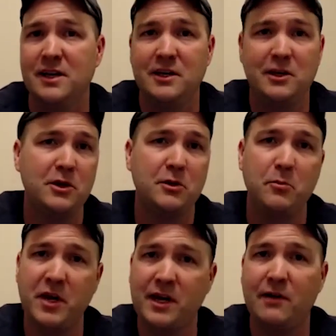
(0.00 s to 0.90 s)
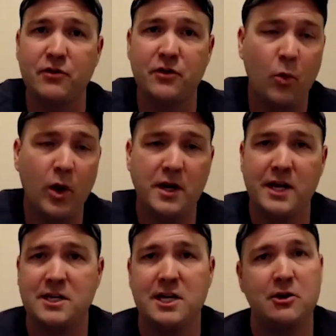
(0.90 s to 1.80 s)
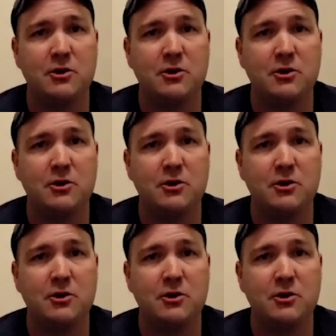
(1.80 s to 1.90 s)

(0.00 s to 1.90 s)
You can pick it up for the 119,